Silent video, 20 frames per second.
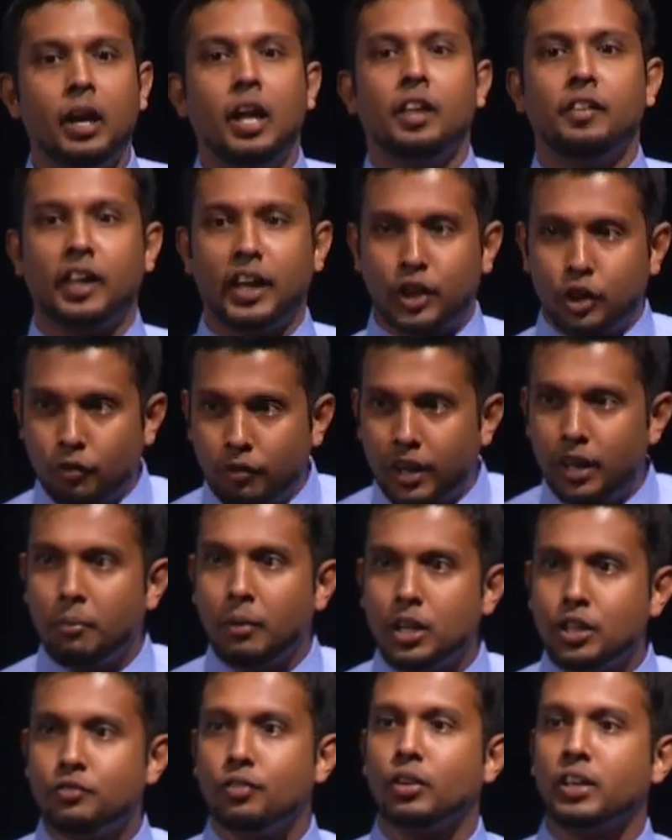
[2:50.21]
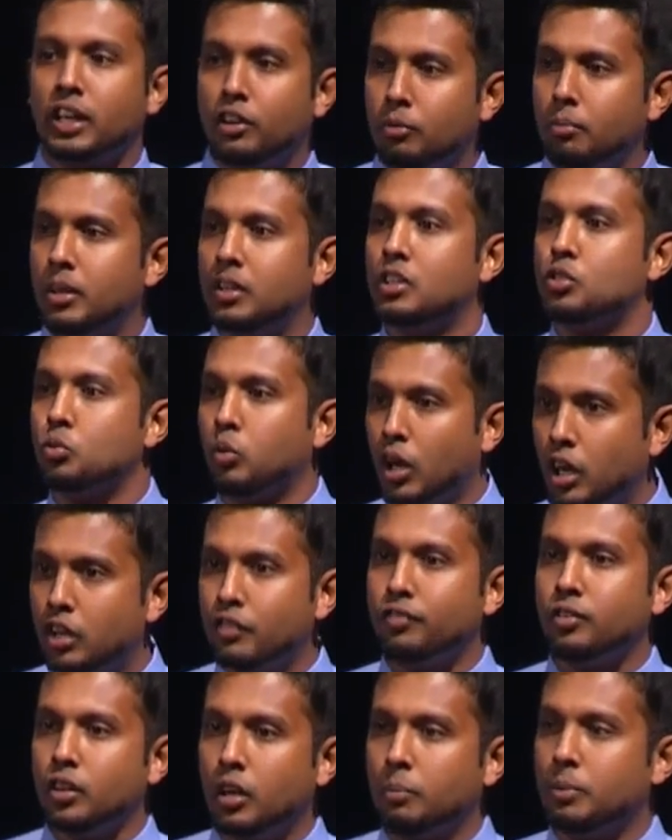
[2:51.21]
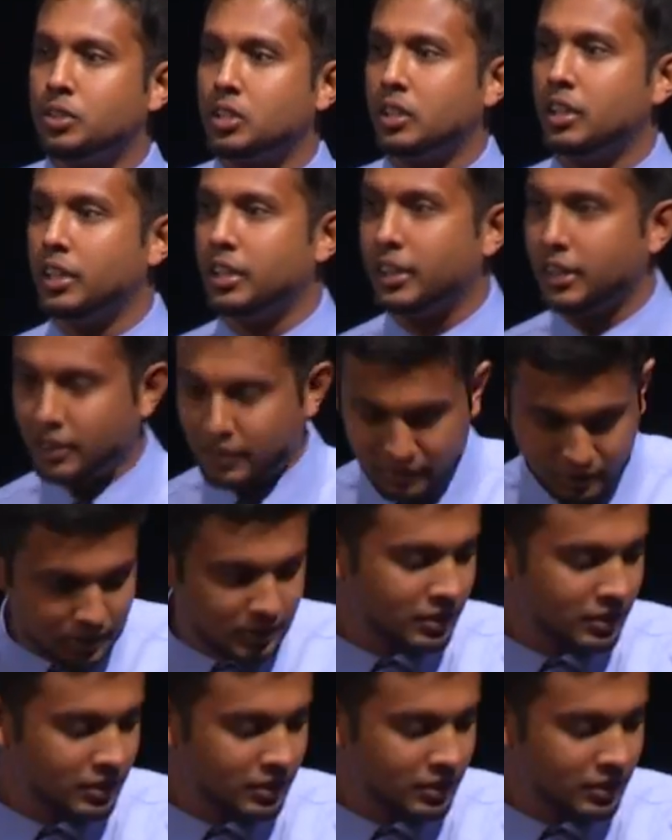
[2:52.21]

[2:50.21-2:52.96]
Thank you very much for giving me this wonderful opportunity.